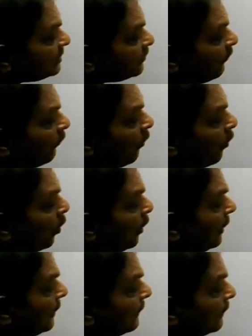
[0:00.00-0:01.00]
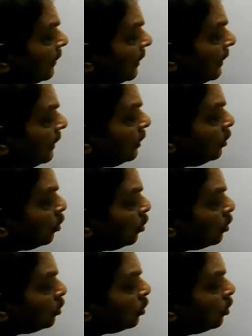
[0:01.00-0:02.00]
4 into
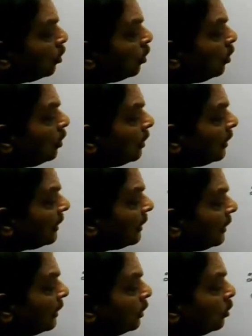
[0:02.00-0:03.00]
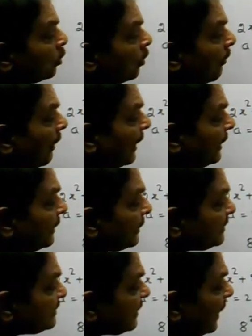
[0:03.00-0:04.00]
2 into
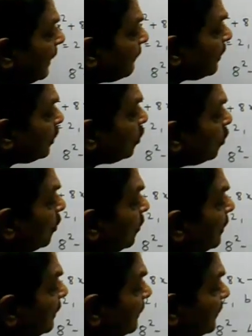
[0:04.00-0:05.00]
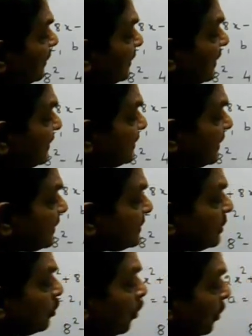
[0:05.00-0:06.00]
minus m cube. This is equal